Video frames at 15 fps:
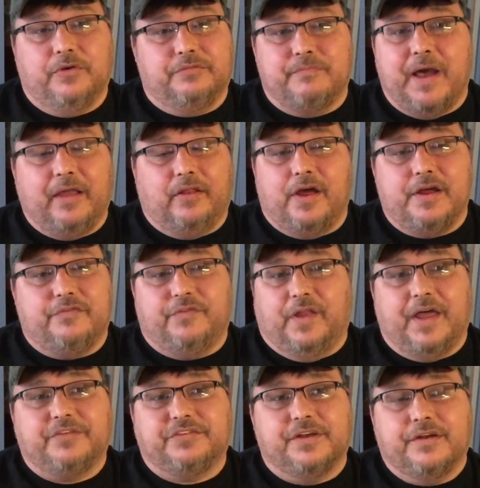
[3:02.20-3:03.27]
was my life
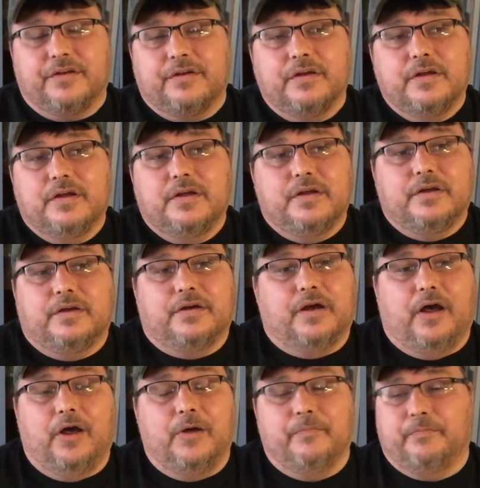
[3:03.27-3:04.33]
lesson.
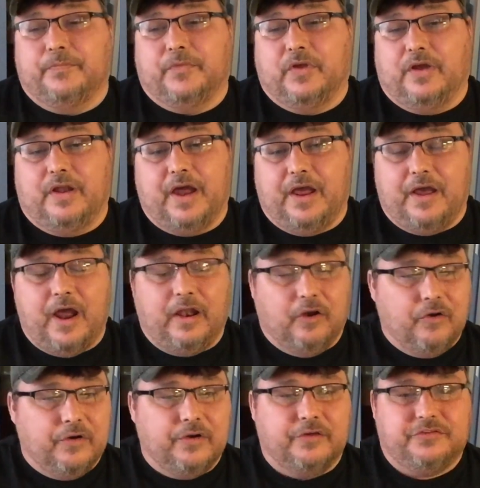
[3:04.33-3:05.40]
I
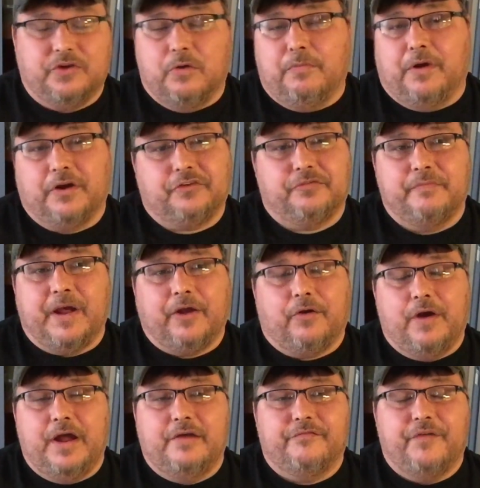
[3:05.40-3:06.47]
learned so much from my
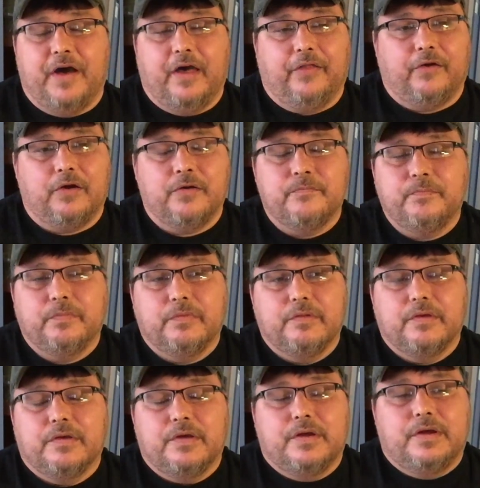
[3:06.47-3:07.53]
grandfather
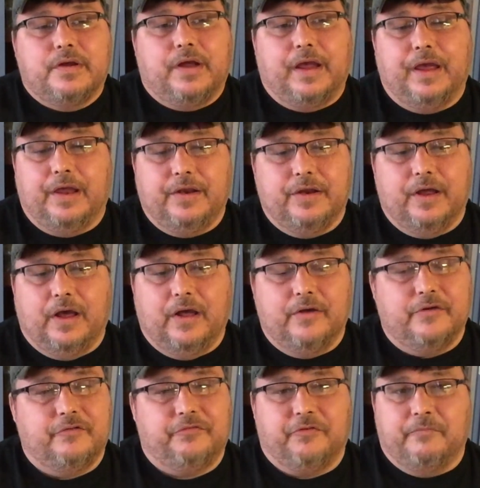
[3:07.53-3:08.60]
and
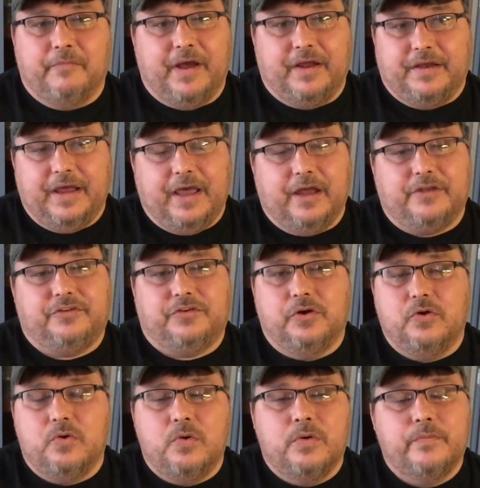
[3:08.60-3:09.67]
from my dad
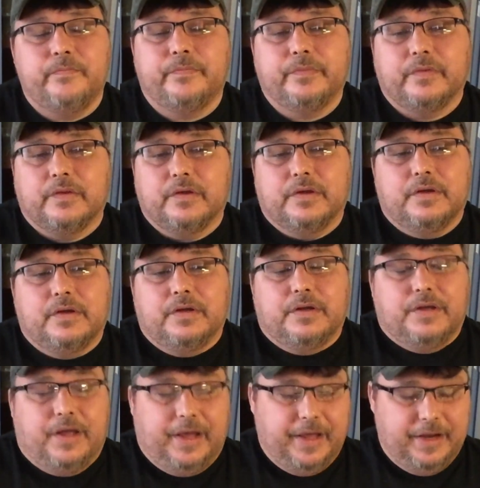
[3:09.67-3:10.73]
too.
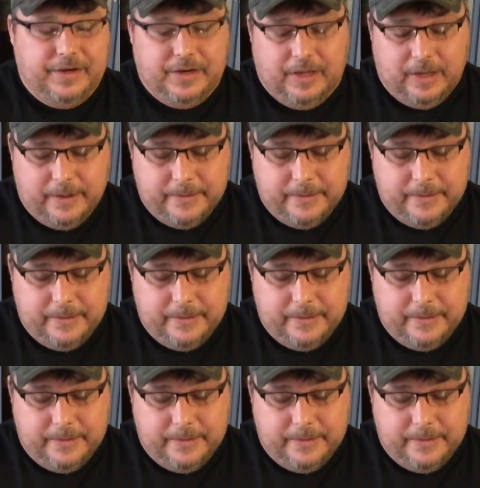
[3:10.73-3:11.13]
And